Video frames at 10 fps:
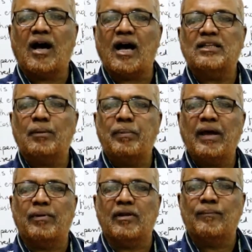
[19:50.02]
other
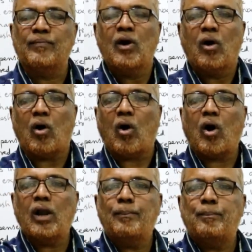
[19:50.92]
payable.
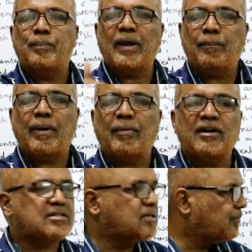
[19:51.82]
All
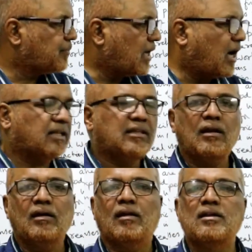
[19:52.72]
prepayment,
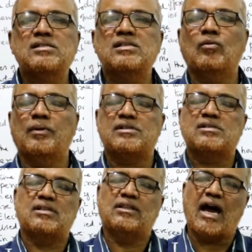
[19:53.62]
other
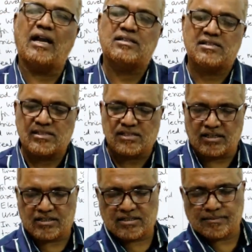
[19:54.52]
receivables. That's
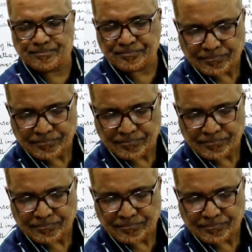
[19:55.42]
it.